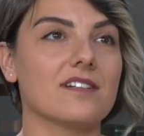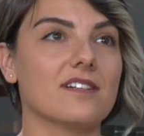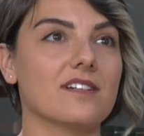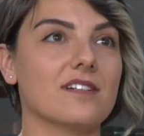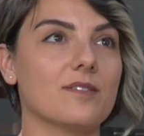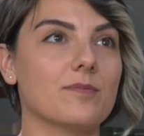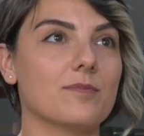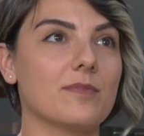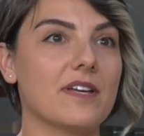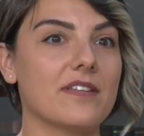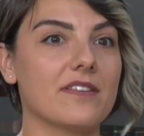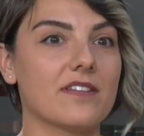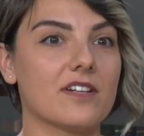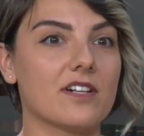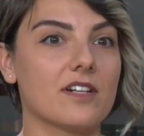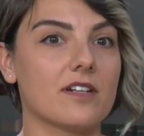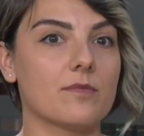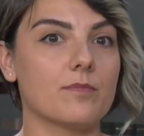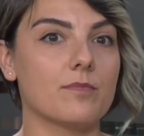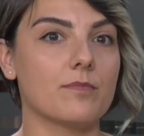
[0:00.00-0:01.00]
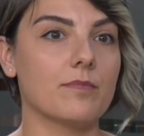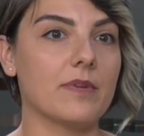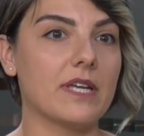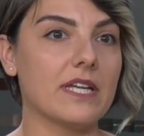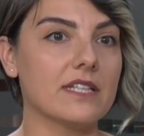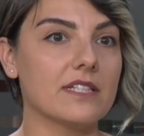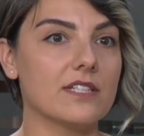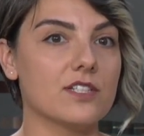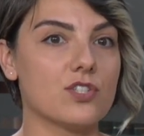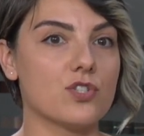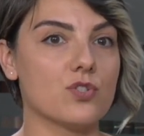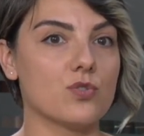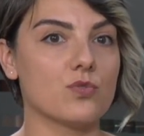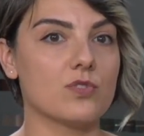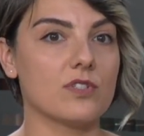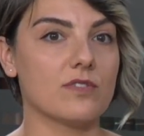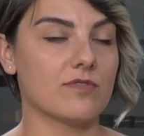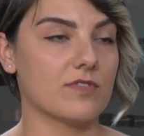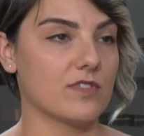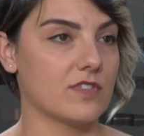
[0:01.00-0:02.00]
Um, and there are mainly two
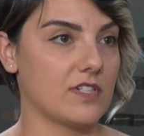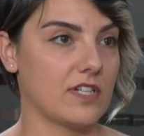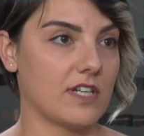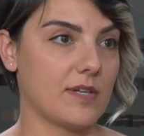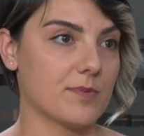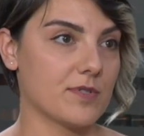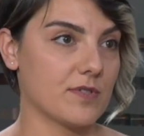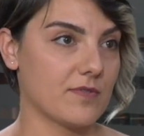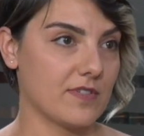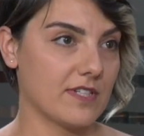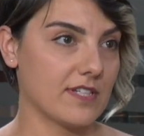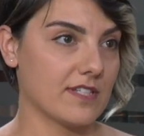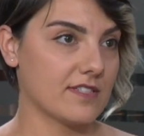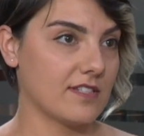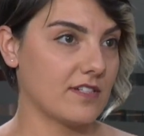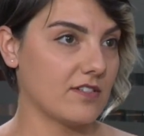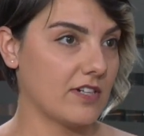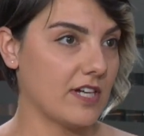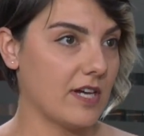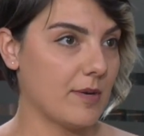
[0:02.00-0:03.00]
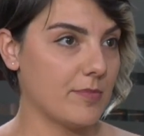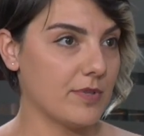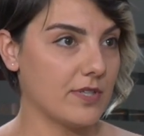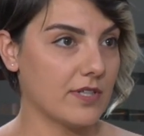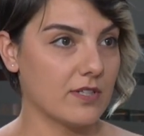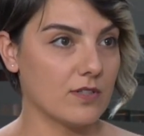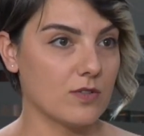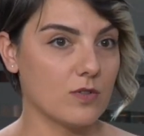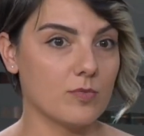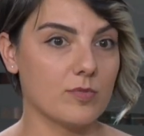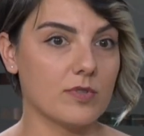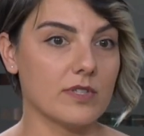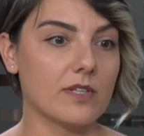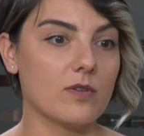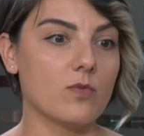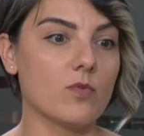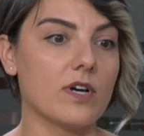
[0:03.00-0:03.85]
different types of things that are happening globally.